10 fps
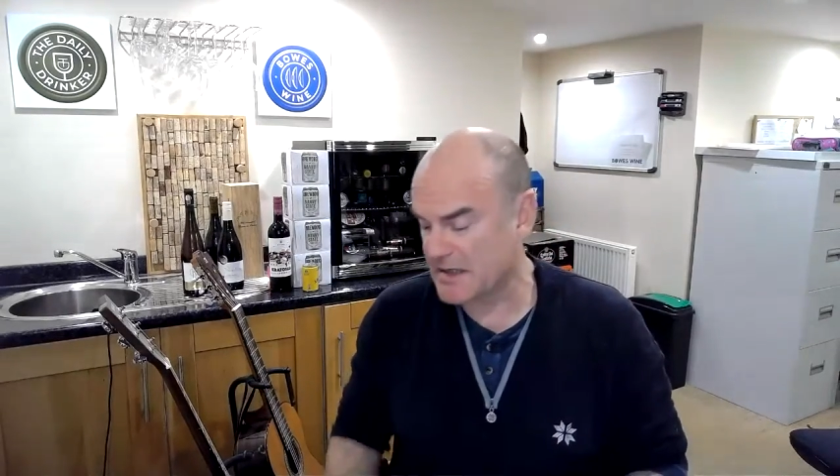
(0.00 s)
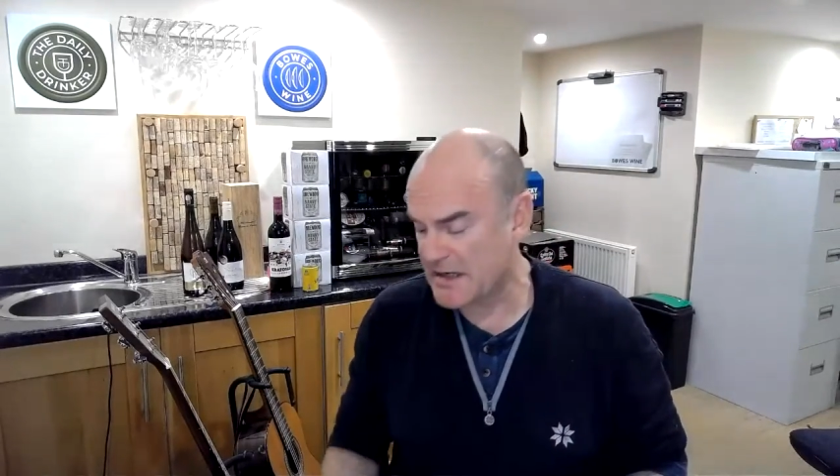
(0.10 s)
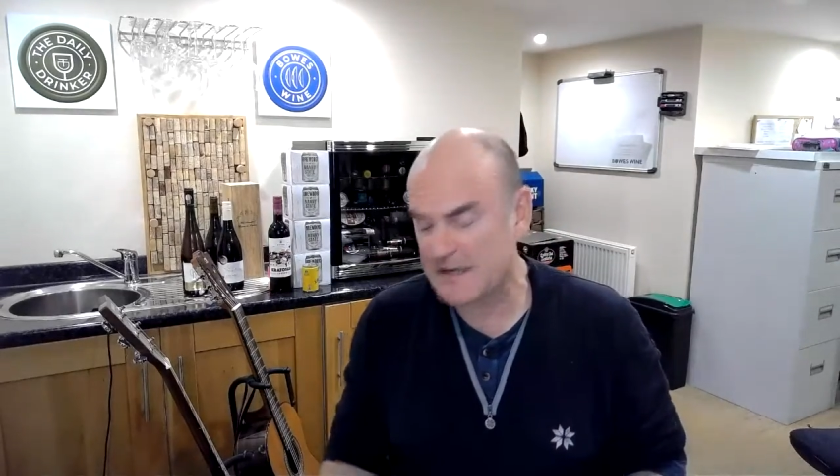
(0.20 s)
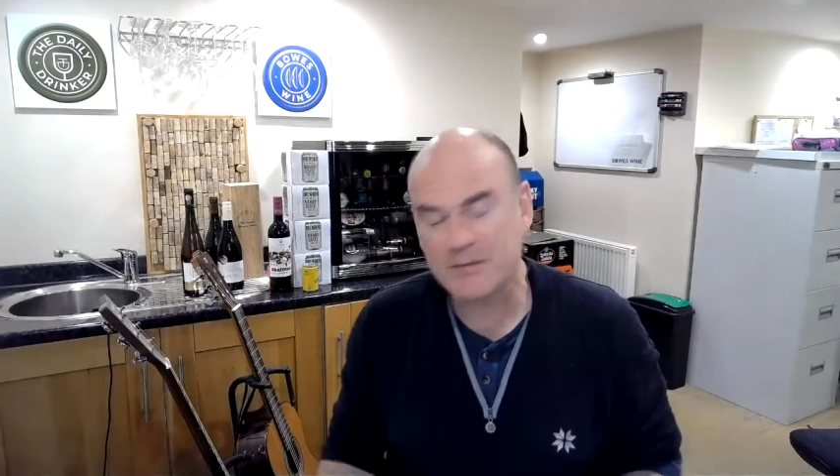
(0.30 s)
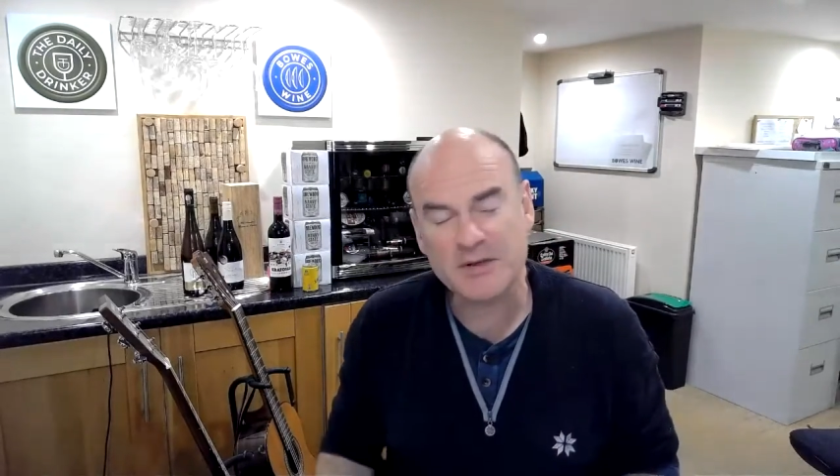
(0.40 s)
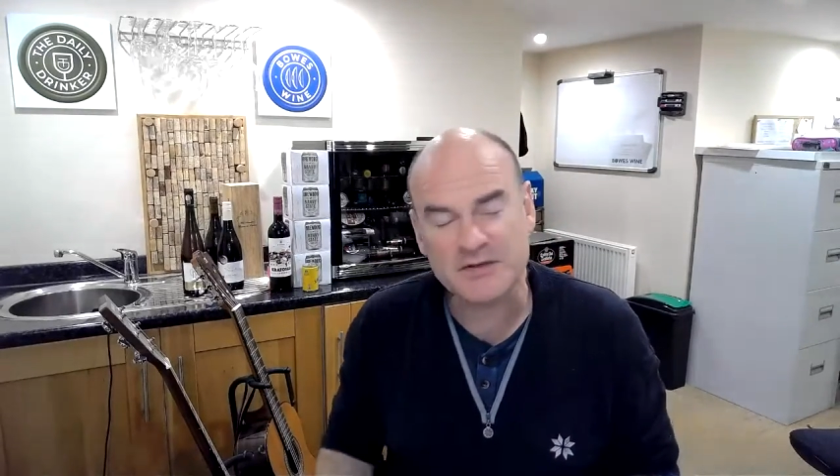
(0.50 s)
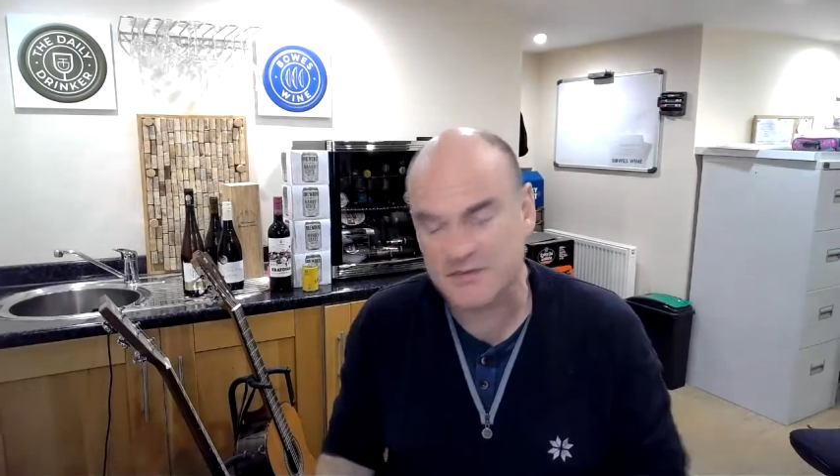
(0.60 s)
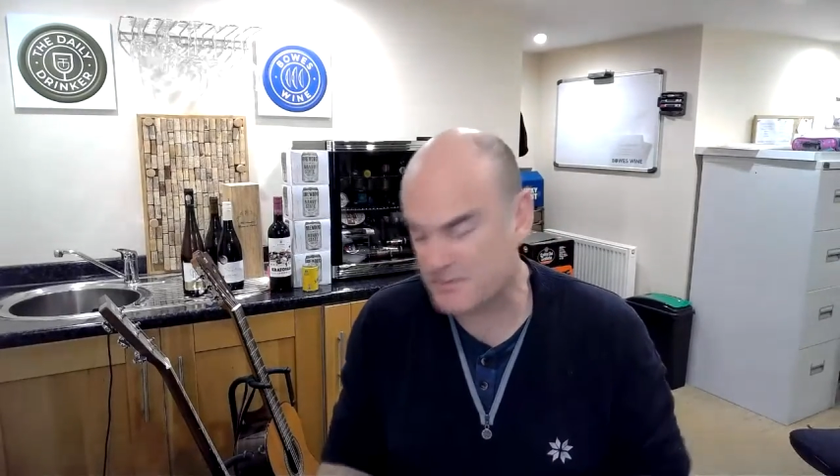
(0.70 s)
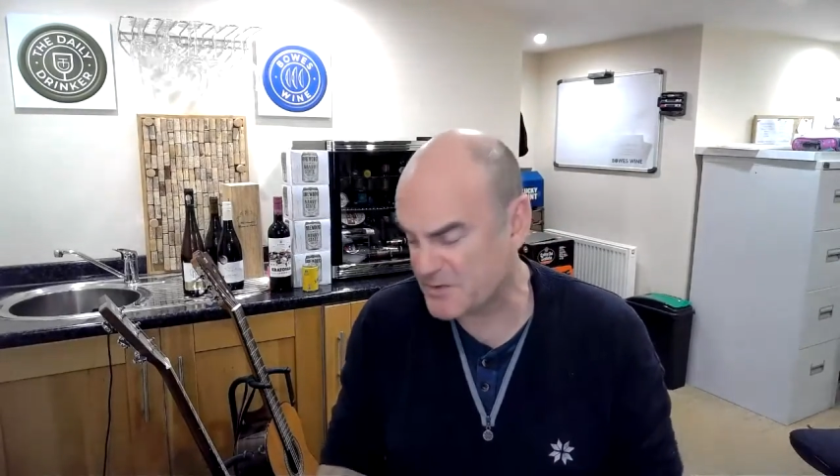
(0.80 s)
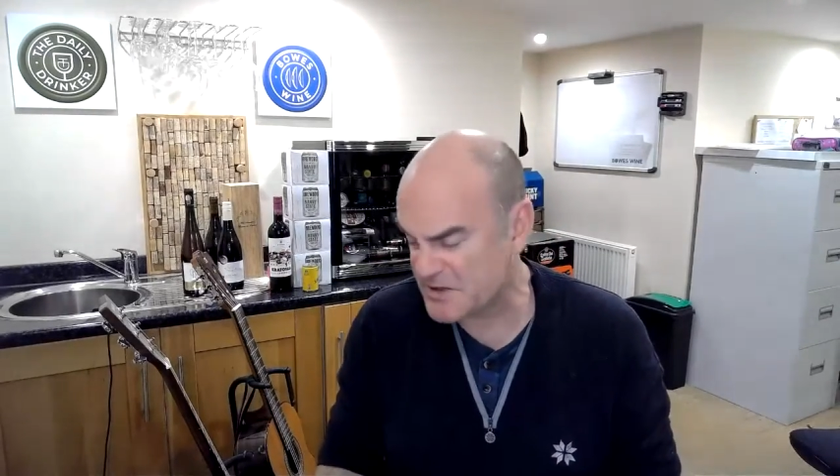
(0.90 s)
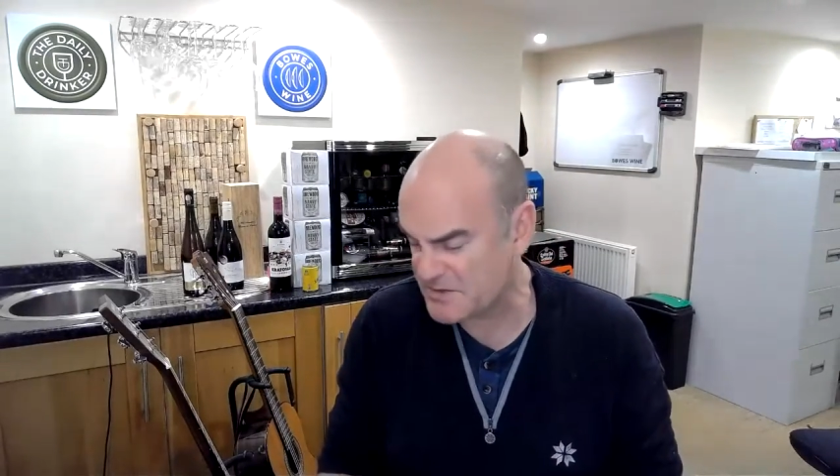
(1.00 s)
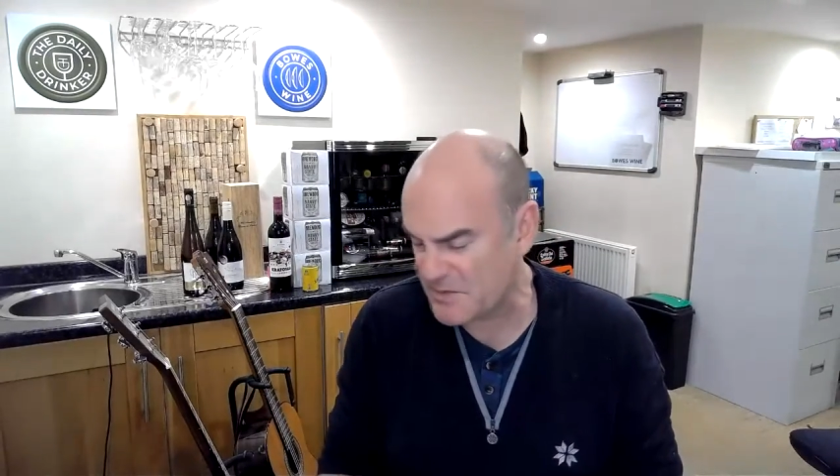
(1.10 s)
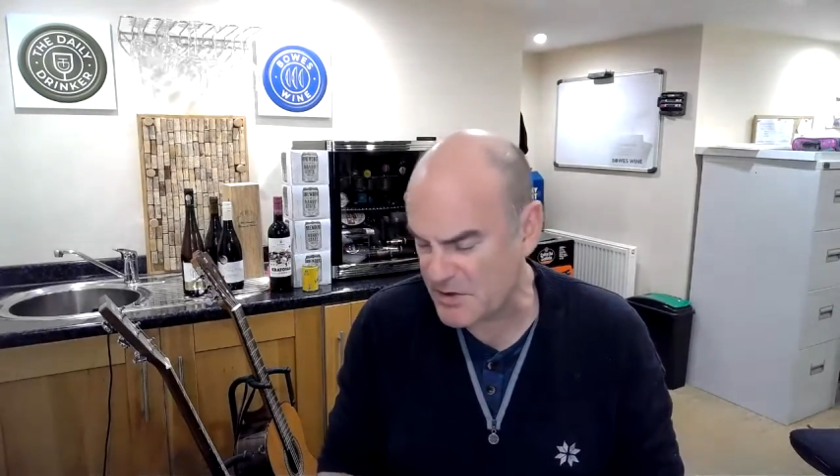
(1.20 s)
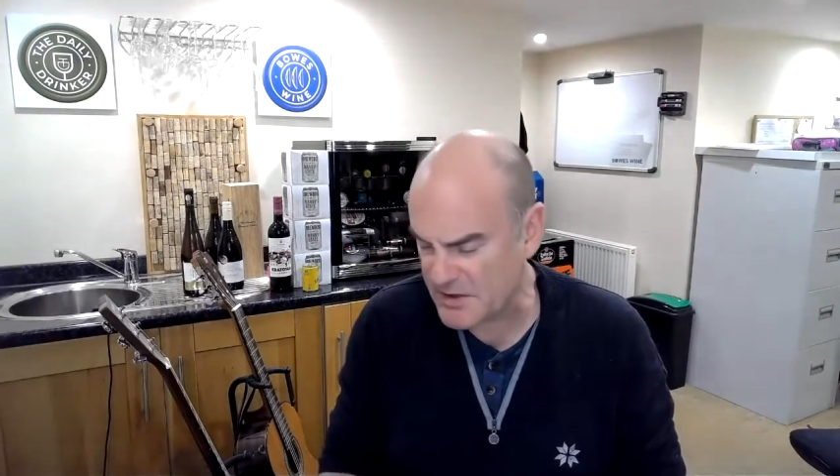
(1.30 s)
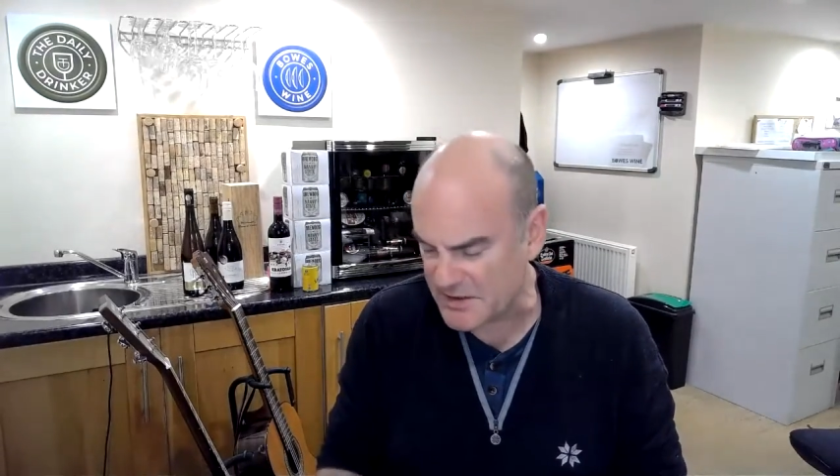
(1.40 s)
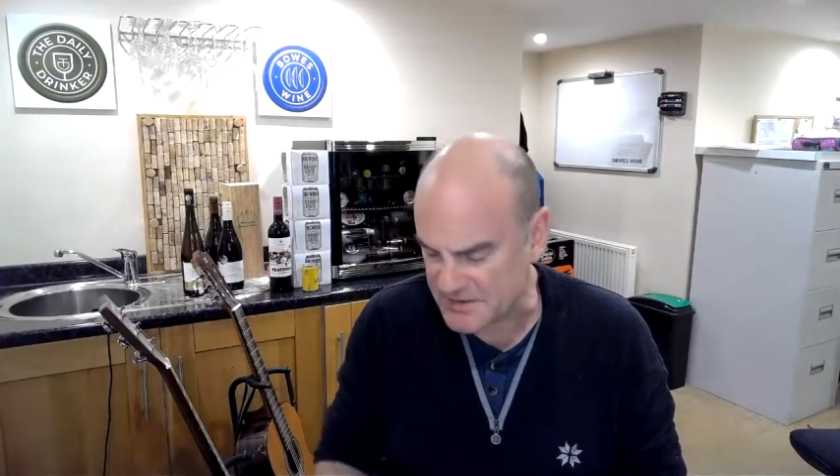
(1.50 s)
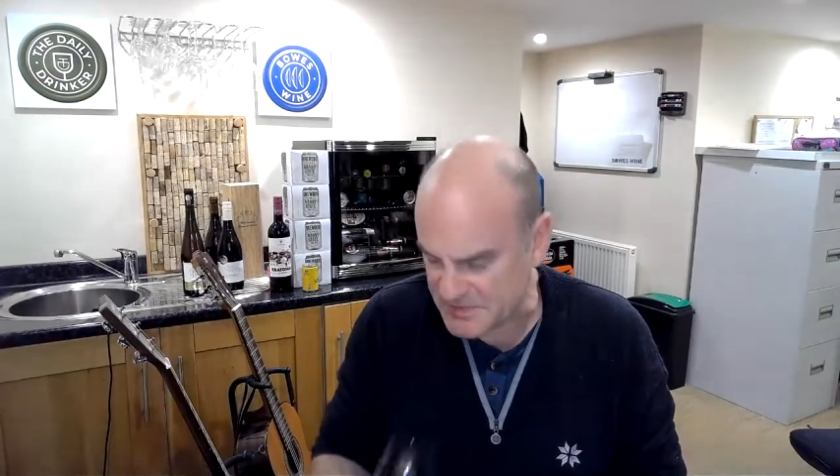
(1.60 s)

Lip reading: and a bit of smokiness as